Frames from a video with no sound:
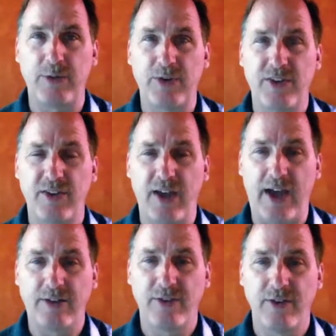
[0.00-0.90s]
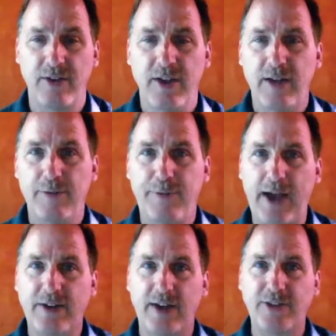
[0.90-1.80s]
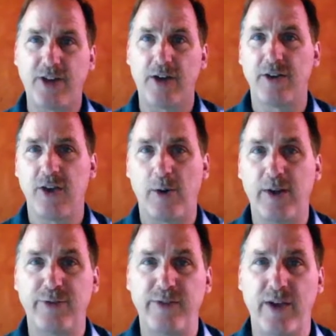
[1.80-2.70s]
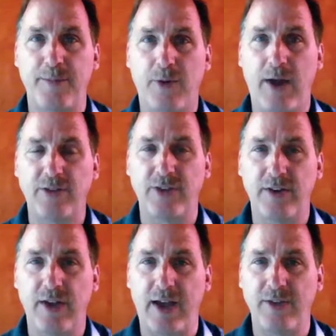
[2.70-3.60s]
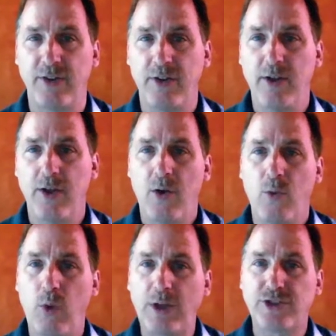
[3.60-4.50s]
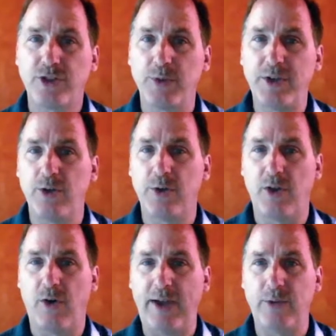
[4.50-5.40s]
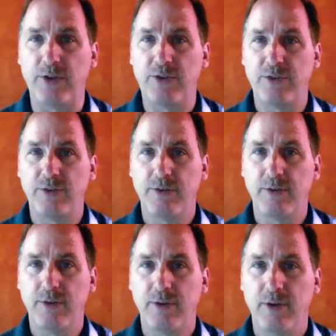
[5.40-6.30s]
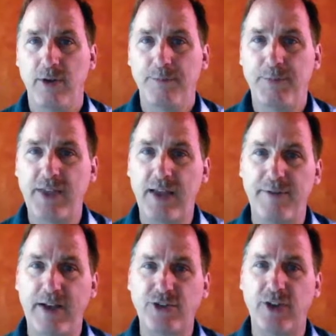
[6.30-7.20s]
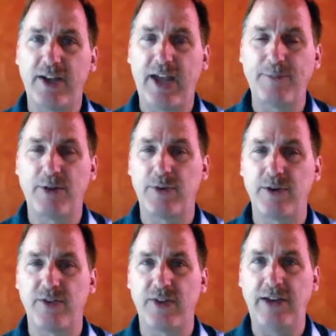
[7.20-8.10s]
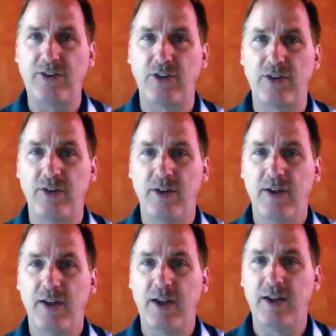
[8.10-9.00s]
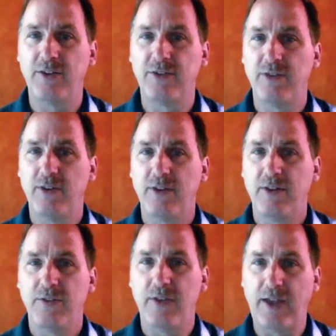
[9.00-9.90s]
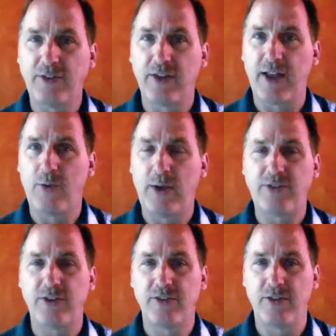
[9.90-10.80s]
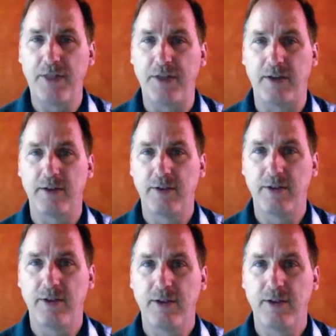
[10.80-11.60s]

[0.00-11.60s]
language syntax. In fact, I started the OSVVM project as, what should we do in the language? But then eventually I came to the realization is the answer to that question is nothing,